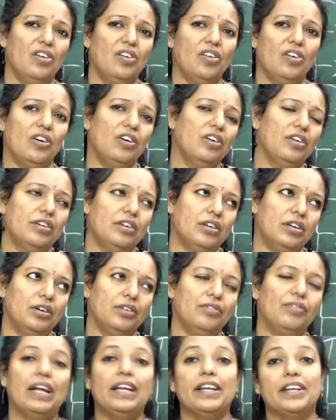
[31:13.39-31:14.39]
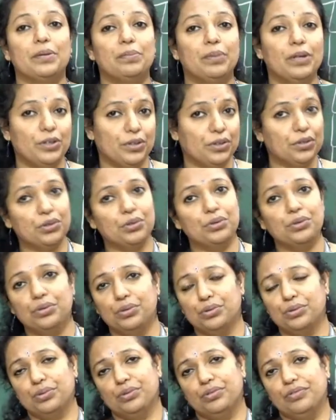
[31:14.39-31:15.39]
or vulnerable
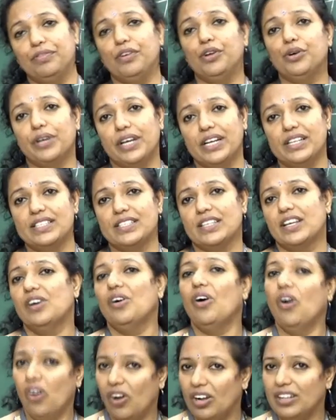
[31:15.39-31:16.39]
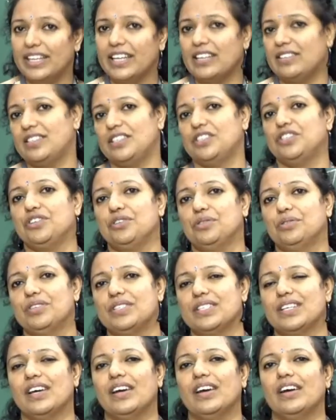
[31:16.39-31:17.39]
to fluids, all these
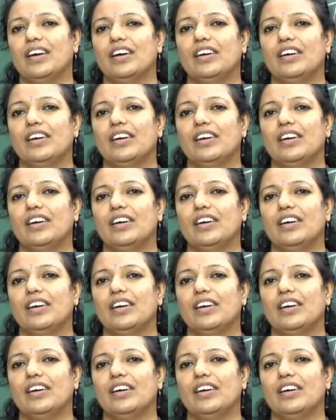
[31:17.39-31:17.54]
issues,